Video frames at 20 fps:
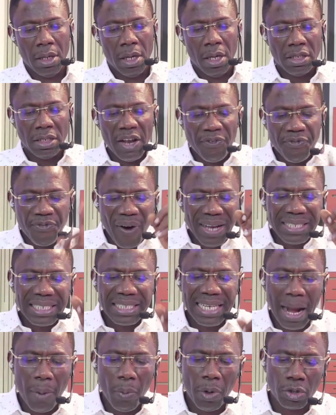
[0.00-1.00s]
The first
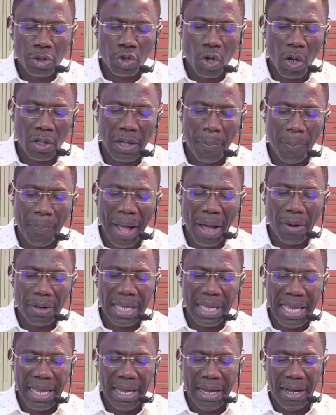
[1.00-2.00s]
thing I want to talk about
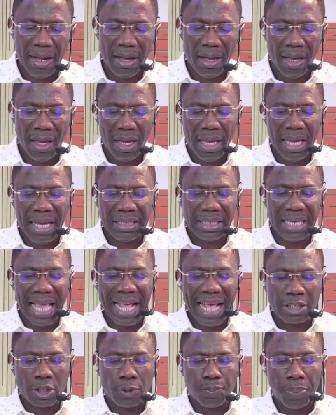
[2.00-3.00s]
here is
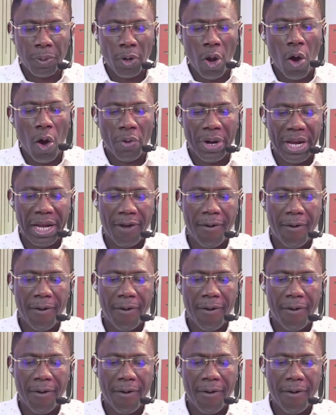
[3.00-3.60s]
exploring.